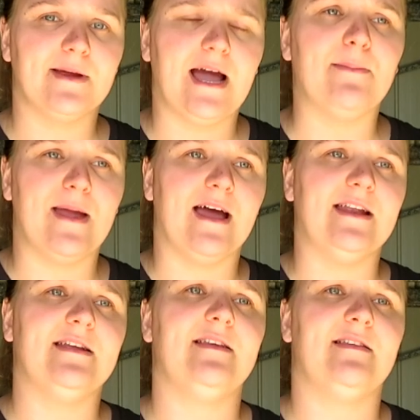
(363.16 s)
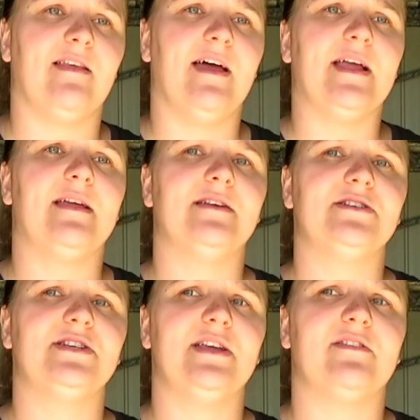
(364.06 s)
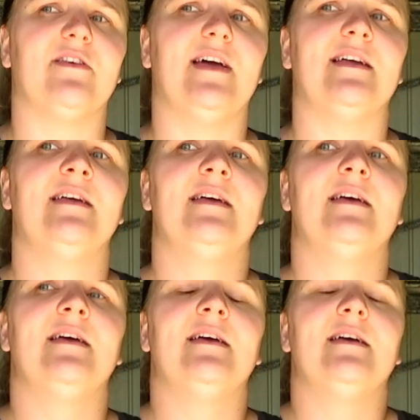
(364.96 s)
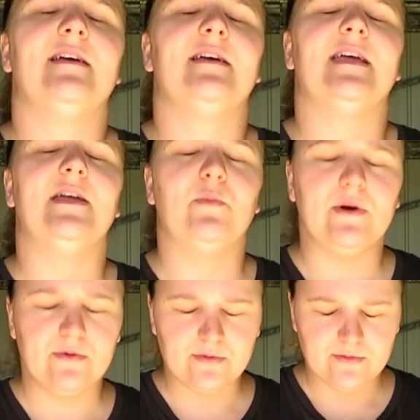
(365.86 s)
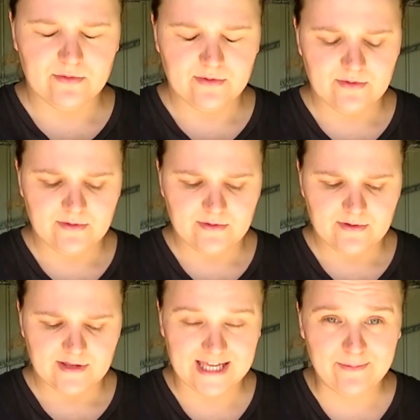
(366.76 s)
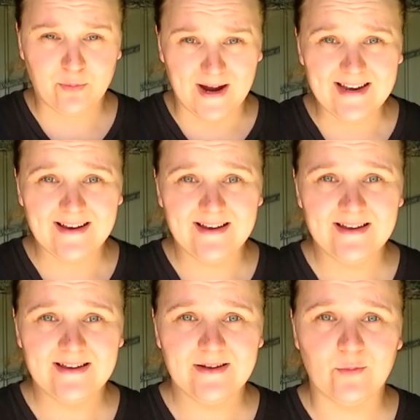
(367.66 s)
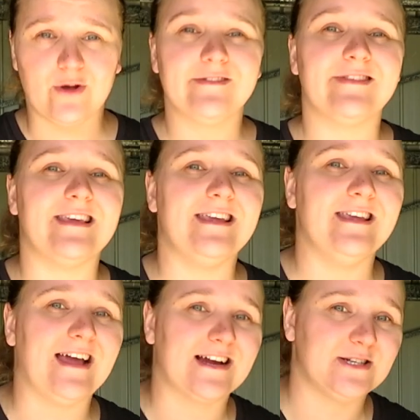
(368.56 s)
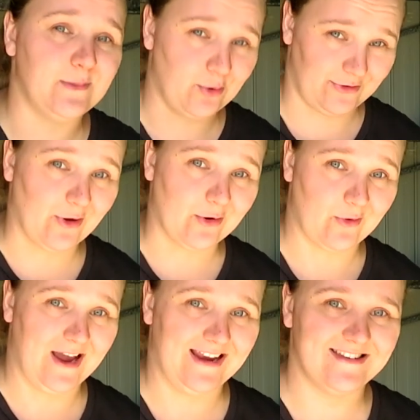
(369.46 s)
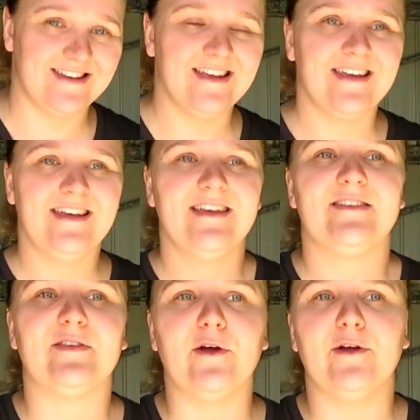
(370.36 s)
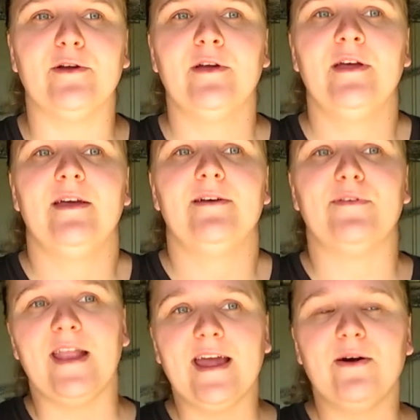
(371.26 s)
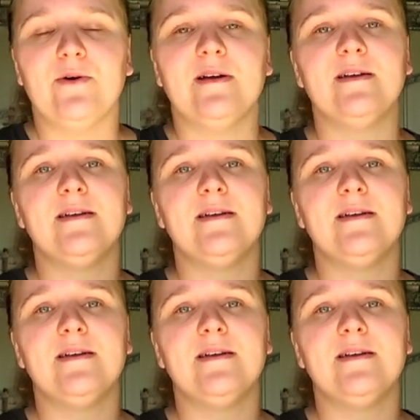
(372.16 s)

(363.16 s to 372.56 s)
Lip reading: come out, she's like, he will keep weight once he actually puts on weight. So for now,